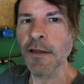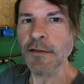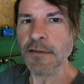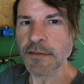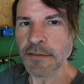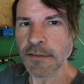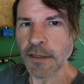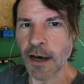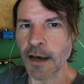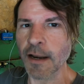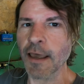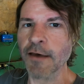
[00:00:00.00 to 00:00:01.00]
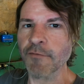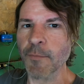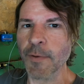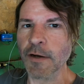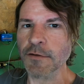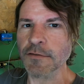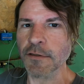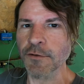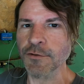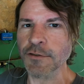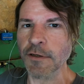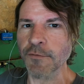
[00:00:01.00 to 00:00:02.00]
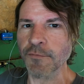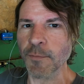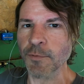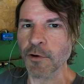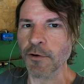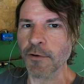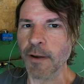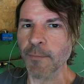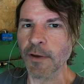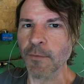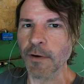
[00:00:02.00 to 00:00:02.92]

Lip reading: does not have a better solution for programming